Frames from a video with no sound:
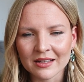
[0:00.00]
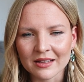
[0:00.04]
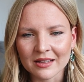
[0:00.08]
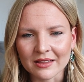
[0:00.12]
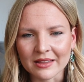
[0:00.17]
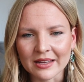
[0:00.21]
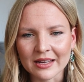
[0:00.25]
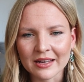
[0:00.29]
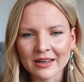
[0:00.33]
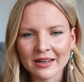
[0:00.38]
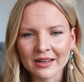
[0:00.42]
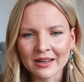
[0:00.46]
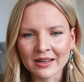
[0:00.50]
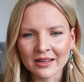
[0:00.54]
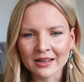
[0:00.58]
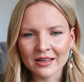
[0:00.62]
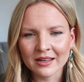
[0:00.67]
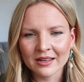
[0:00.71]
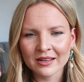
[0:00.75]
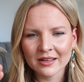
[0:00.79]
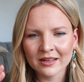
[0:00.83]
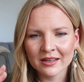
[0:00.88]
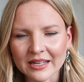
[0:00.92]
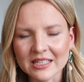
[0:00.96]
The
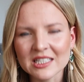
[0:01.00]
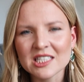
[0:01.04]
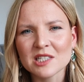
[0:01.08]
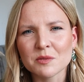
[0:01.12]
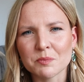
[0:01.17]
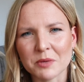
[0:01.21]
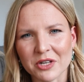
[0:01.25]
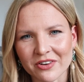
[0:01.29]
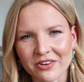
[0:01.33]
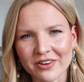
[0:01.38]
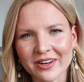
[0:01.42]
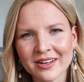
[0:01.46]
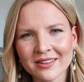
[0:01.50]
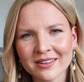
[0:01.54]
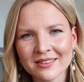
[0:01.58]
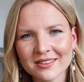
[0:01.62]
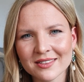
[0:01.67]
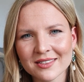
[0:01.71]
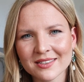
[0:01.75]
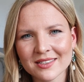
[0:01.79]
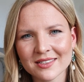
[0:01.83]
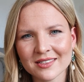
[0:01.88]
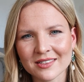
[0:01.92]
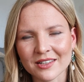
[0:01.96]

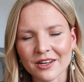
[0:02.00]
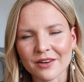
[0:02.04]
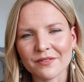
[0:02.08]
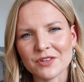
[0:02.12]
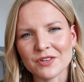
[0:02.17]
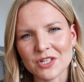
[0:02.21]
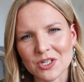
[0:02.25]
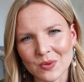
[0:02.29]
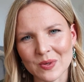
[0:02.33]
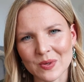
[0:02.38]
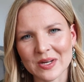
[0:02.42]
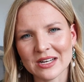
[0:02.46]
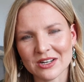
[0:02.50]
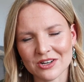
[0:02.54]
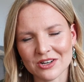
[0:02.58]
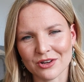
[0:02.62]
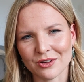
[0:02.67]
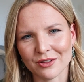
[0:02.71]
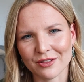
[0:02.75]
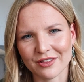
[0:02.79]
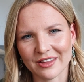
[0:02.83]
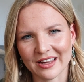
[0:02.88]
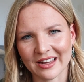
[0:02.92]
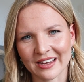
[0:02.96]
experience of doing a
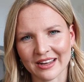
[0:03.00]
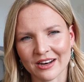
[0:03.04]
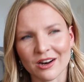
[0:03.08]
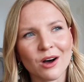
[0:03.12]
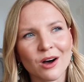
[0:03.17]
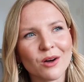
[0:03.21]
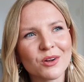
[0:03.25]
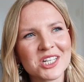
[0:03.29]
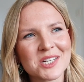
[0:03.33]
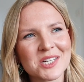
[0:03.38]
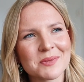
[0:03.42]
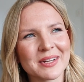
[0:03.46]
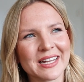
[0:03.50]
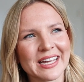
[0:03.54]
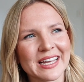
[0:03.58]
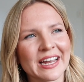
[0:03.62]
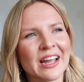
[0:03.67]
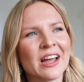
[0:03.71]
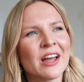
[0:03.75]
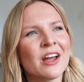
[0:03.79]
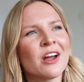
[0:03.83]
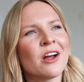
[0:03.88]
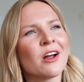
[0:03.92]
new thing and ultimately